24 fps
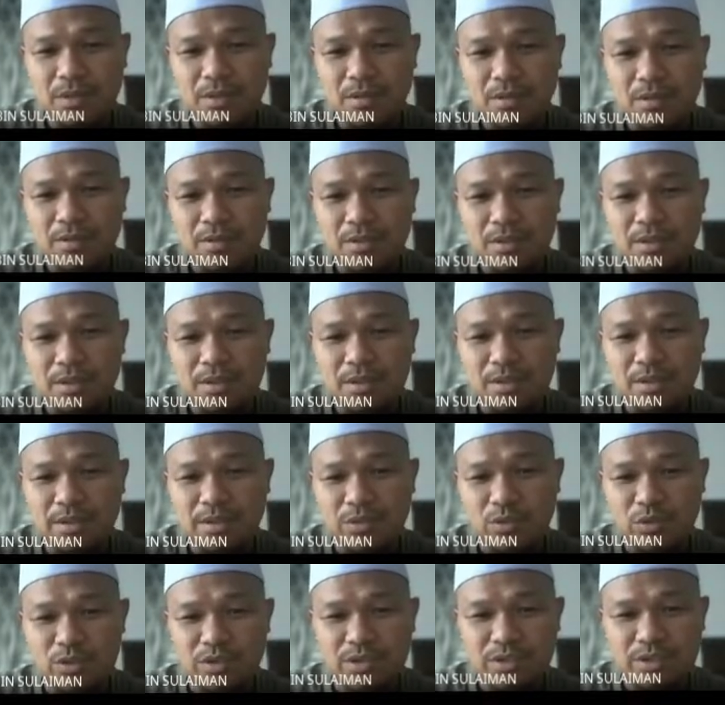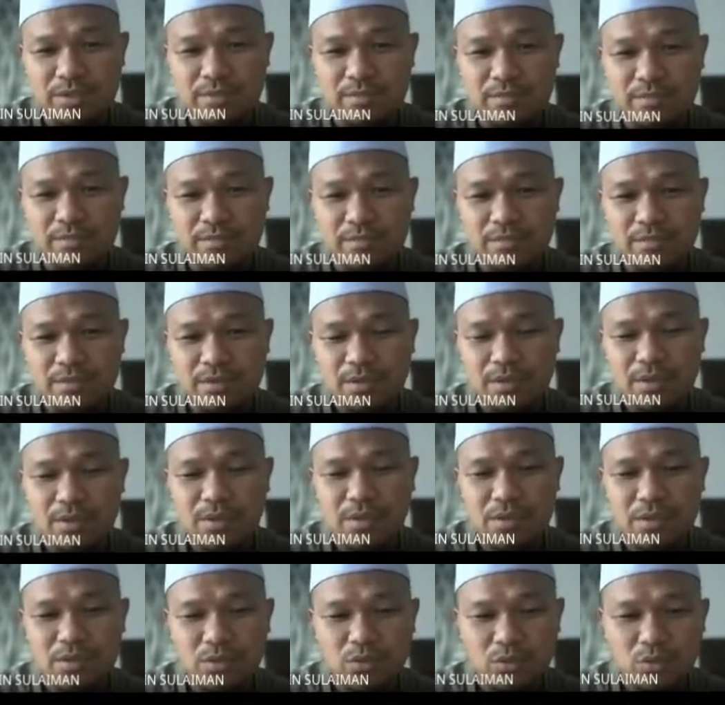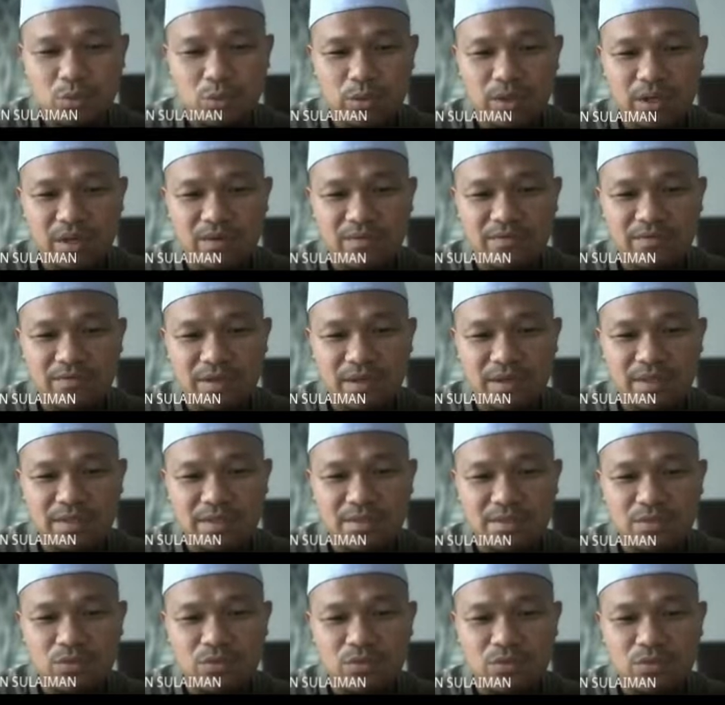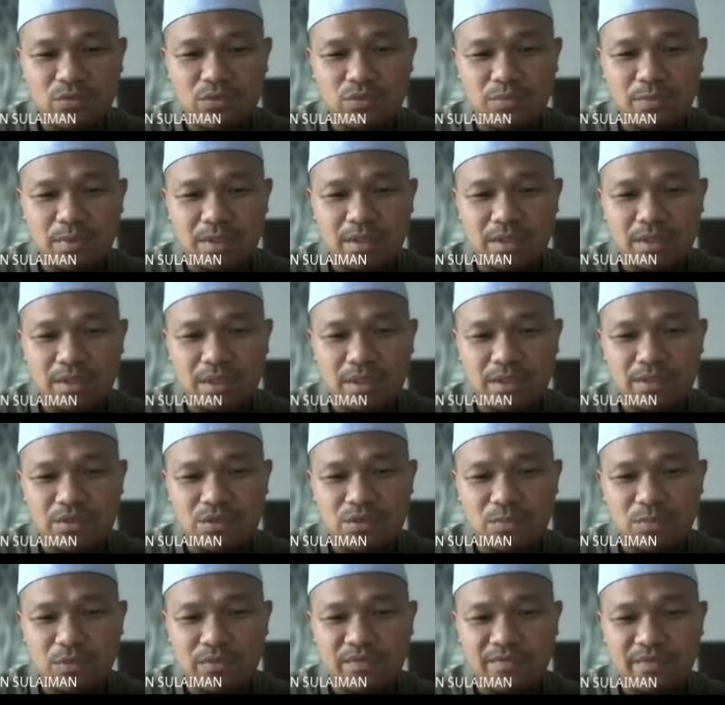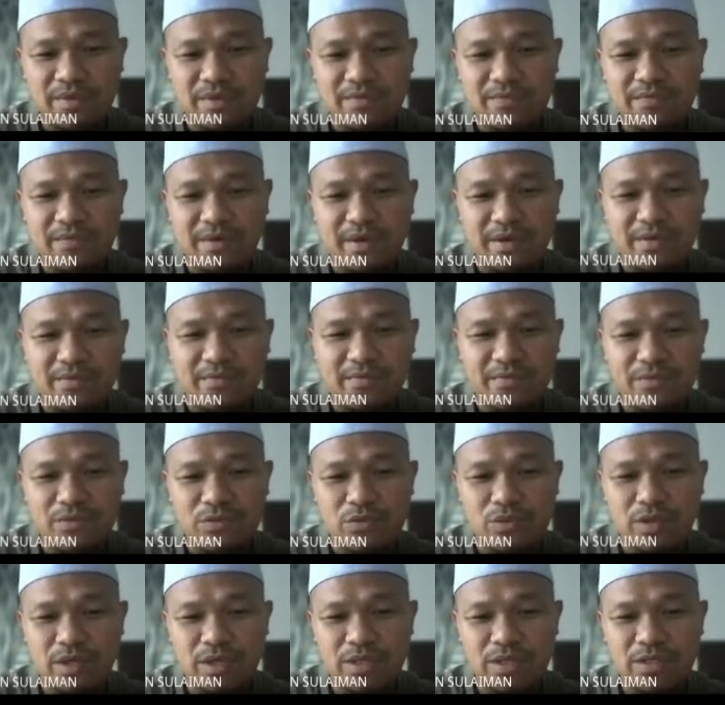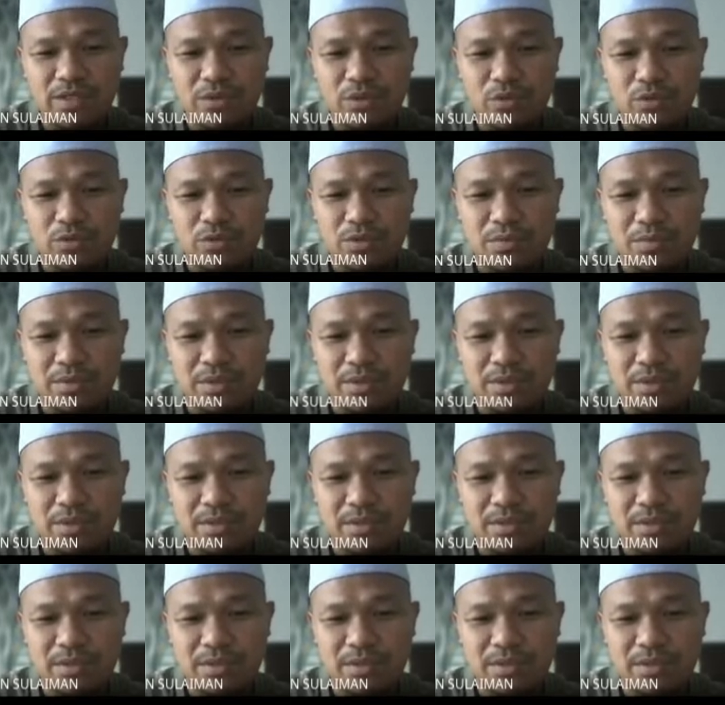this is the equation. So alpha 2, beta 0.55, you get the new offsprings.